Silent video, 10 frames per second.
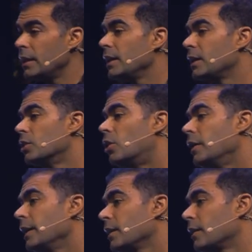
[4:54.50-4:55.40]

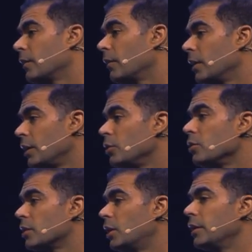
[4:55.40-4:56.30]
Ignoring
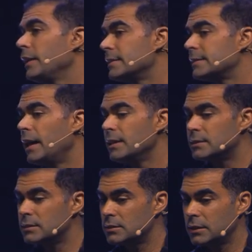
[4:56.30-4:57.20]
user
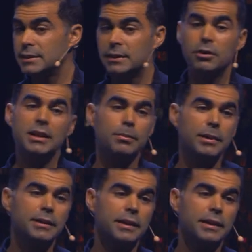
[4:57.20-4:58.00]
insights is incredibly